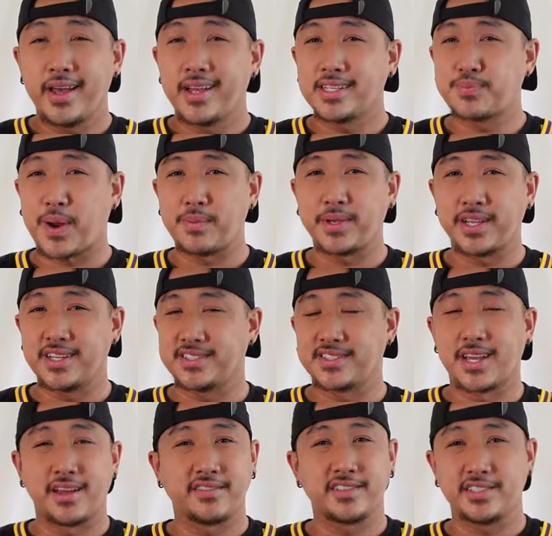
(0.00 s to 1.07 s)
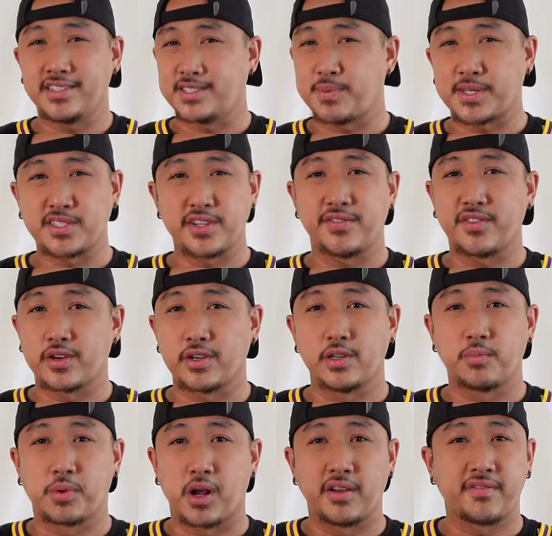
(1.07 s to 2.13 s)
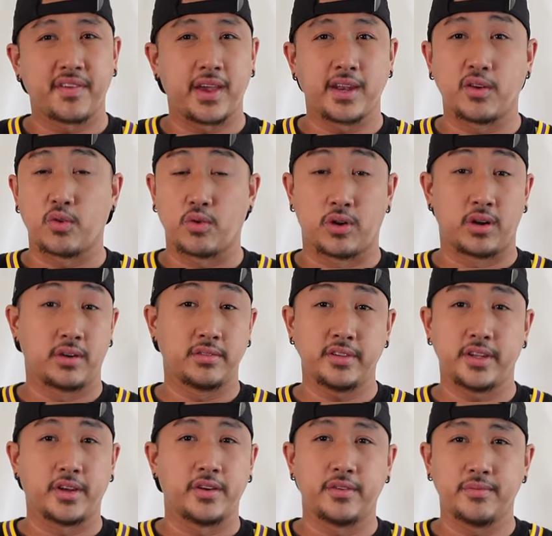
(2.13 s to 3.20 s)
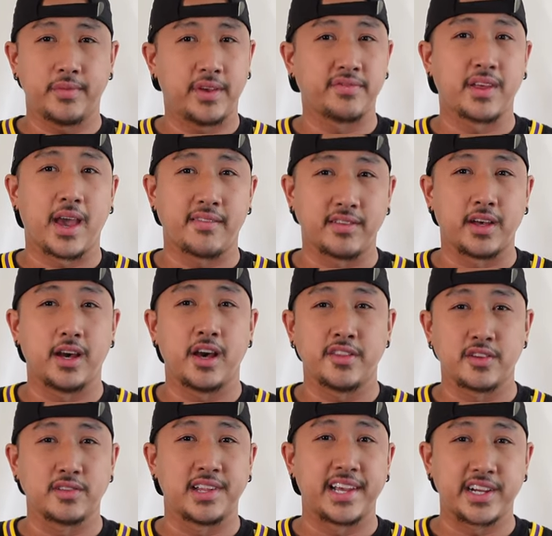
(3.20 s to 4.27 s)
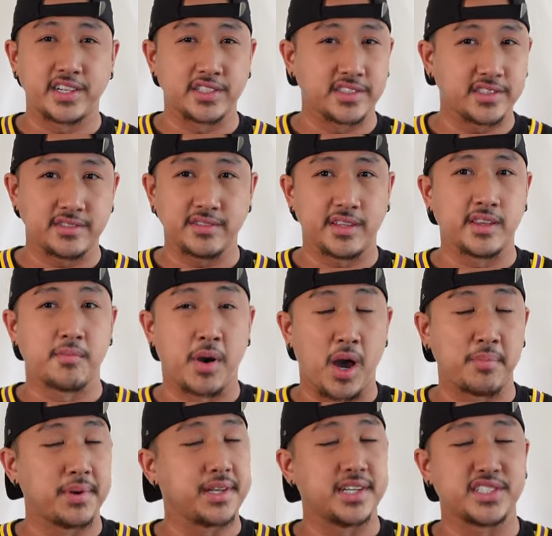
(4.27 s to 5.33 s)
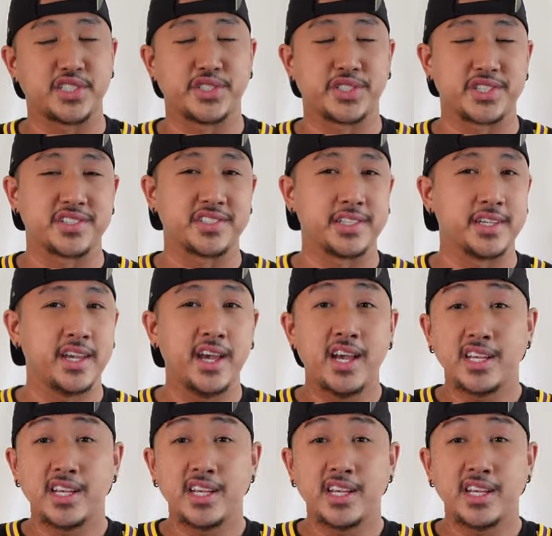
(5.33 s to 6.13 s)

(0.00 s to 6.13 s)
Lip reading: that's probably a good sign, especially if you're a LeBron fan, or you know, if they have the other Lakers in the Mamba Edition jersey.